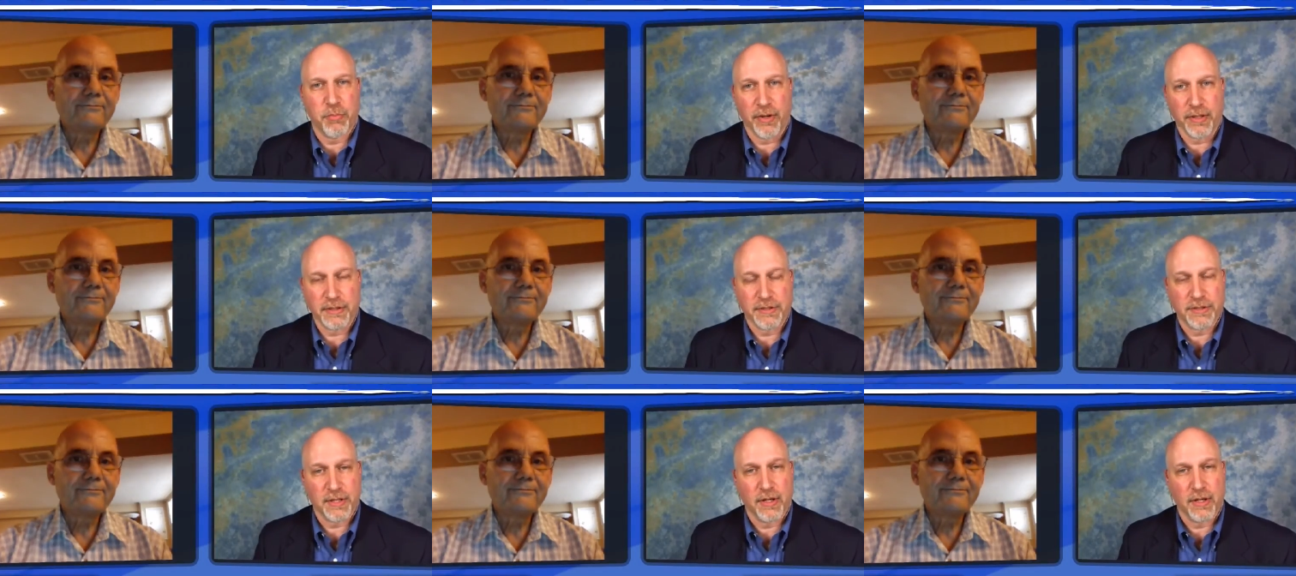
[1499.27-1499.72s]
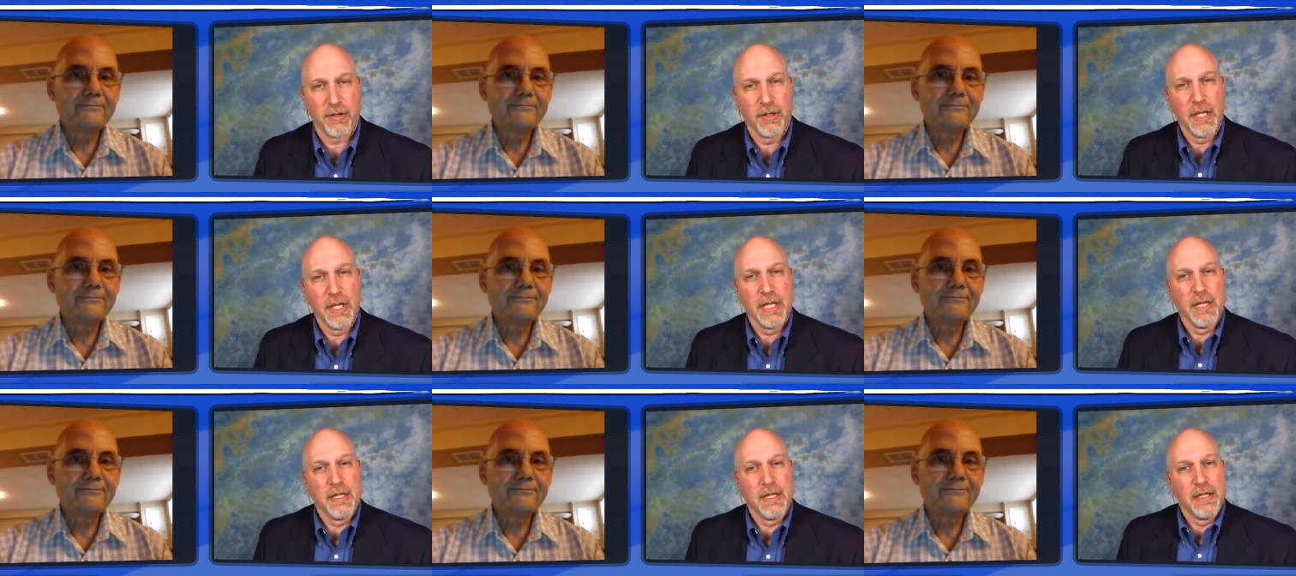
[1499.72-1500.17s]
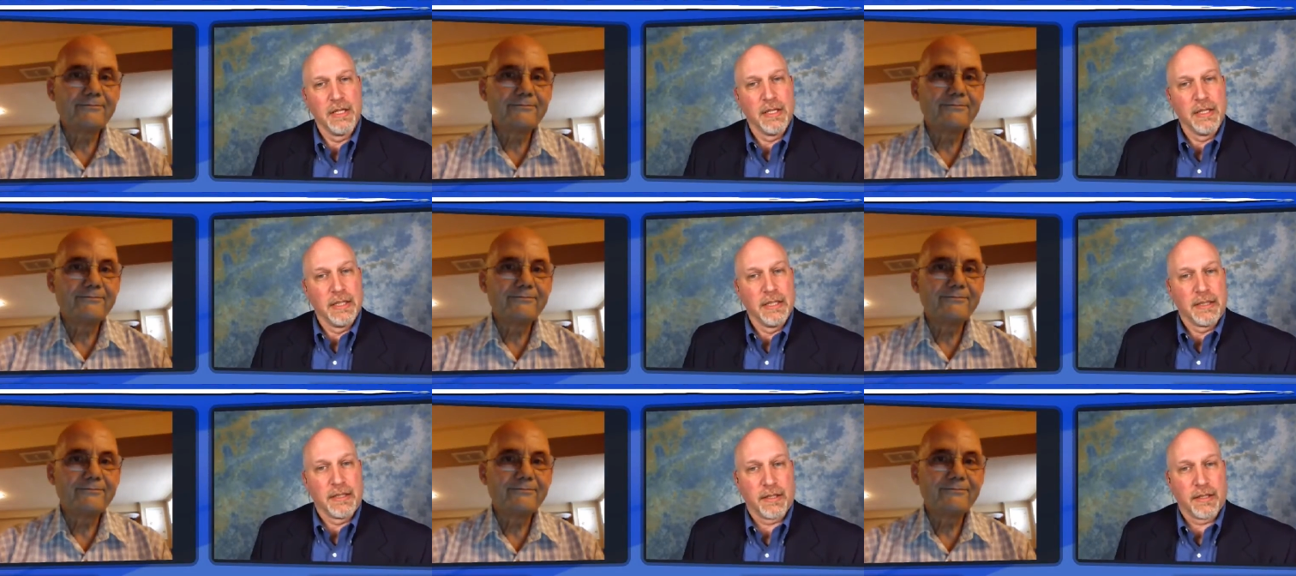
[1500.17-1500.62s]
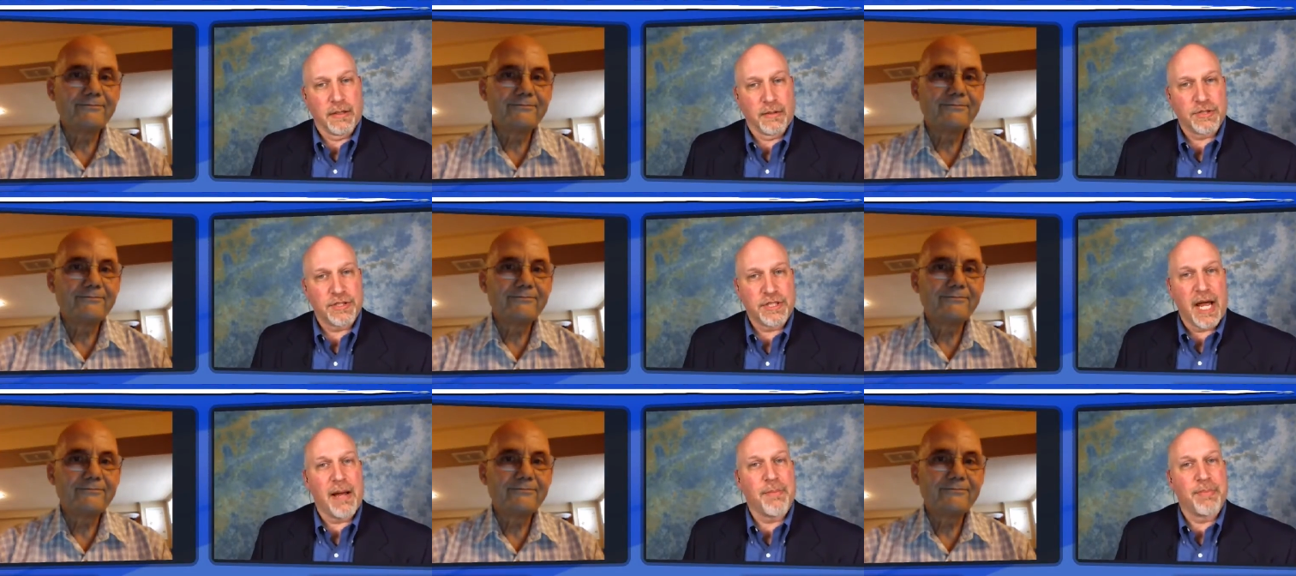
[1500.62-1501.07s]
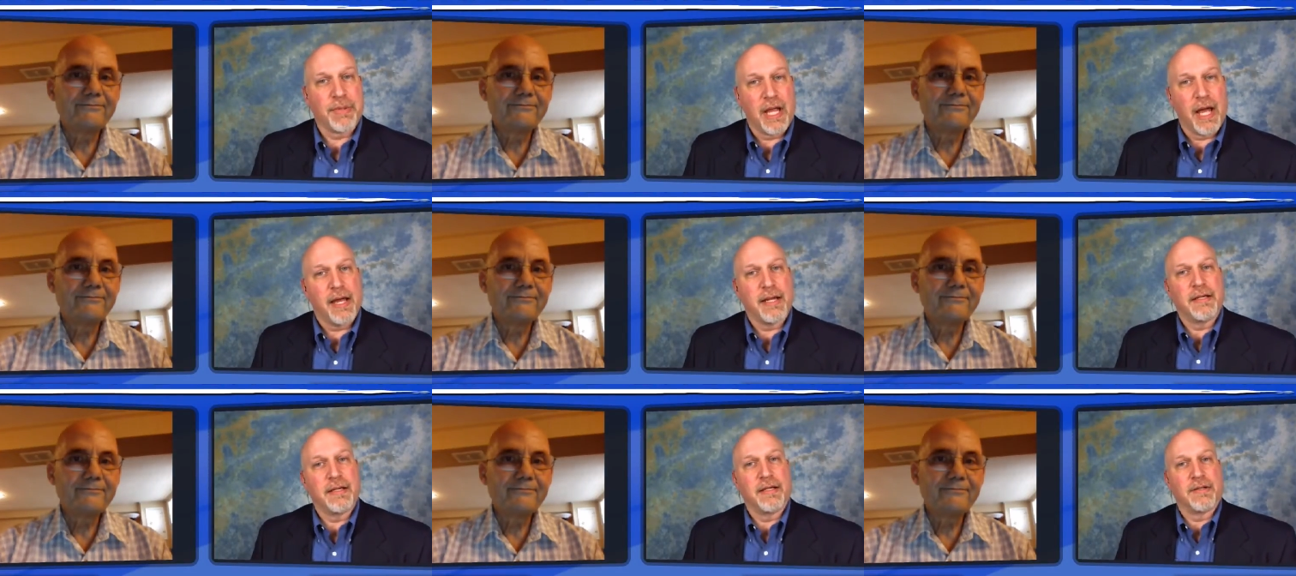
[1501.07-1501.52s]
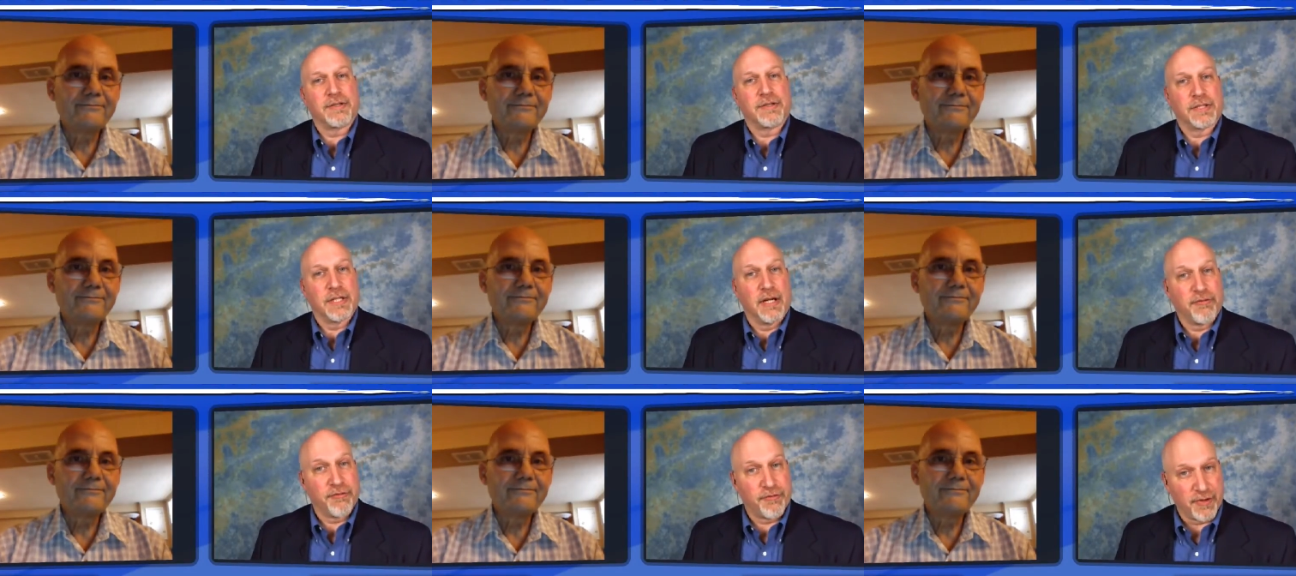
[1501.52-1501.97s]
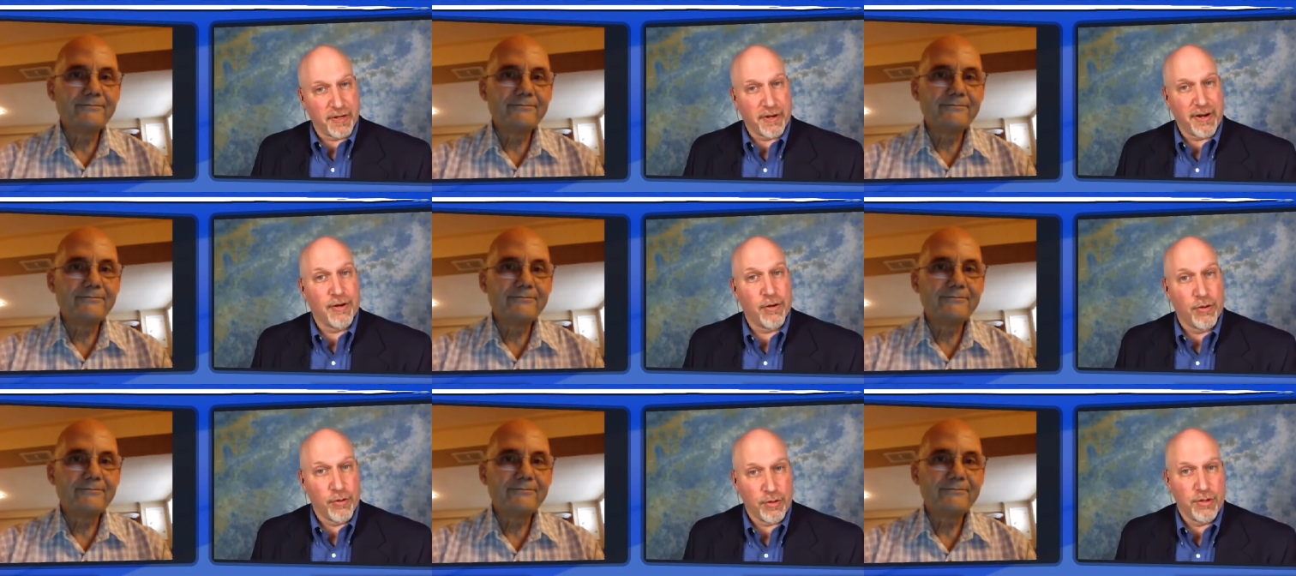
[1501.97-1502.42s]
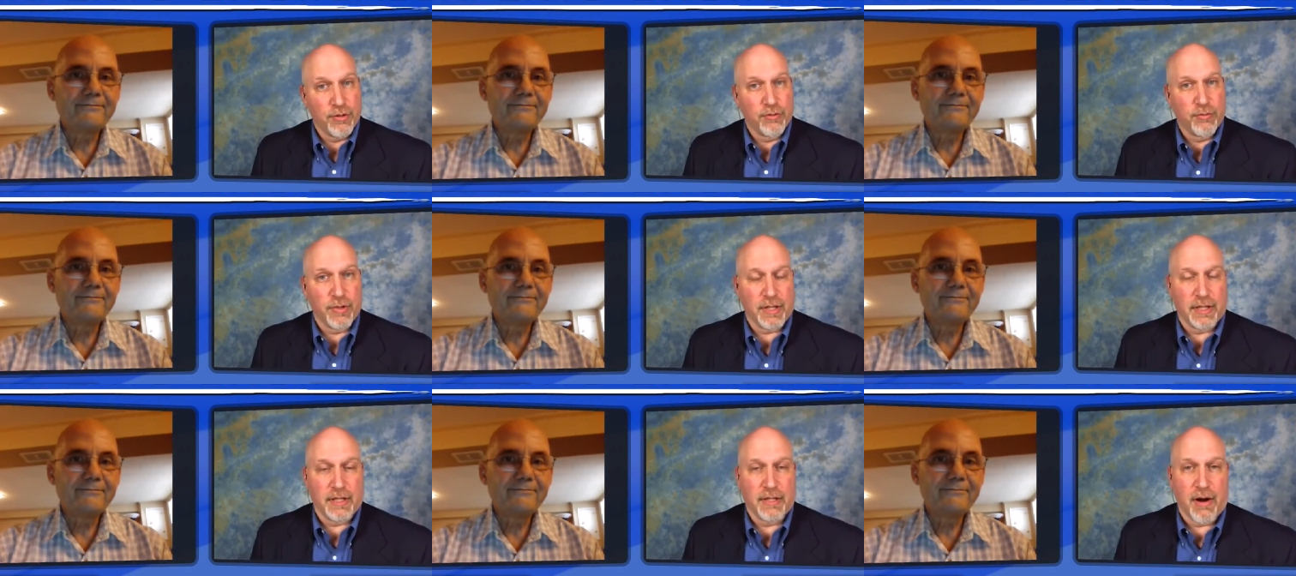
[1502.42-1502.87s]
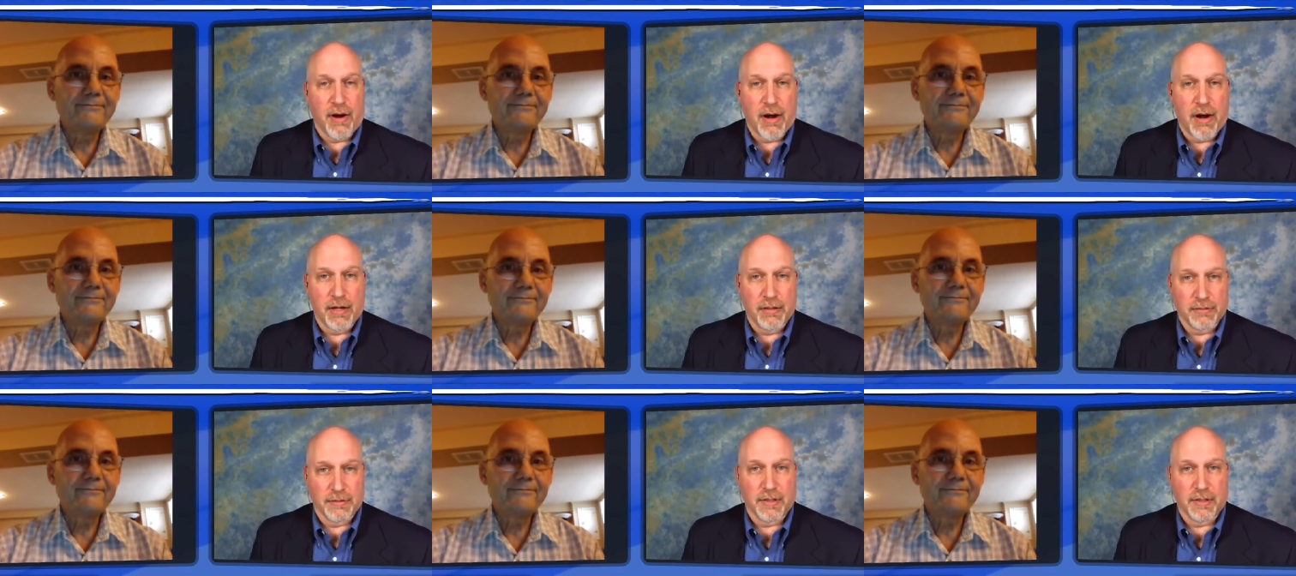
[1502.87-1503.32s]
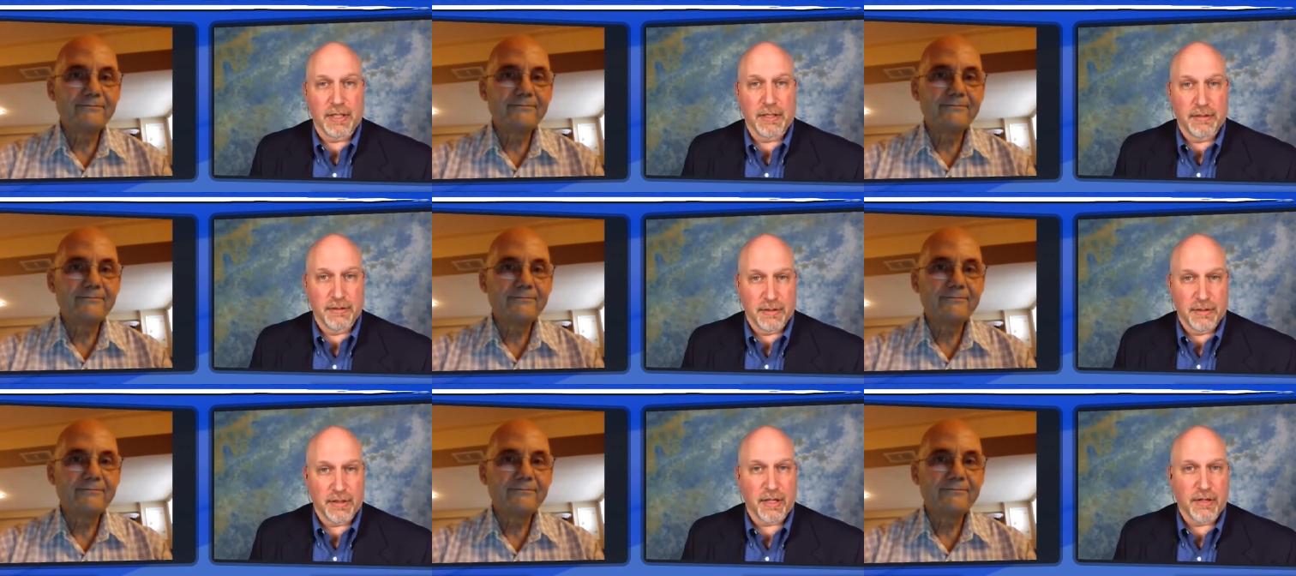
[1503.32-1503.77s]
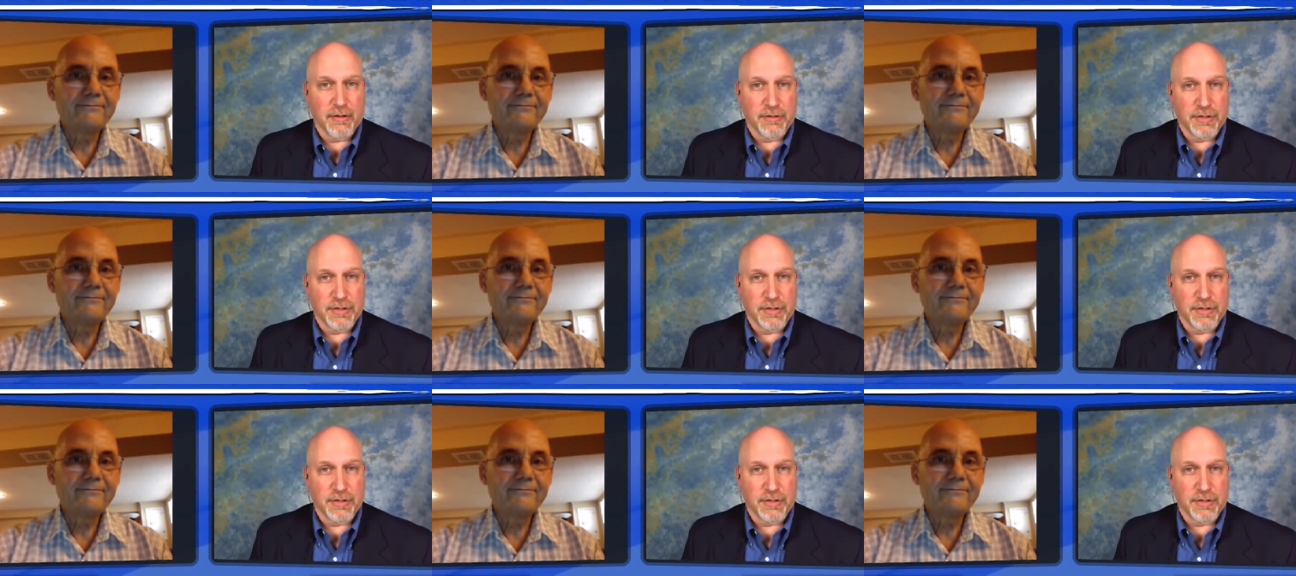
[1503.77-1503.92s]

Speaker 1: point. So, you know, stop lying to yourself. Figure out who you really are. Look look at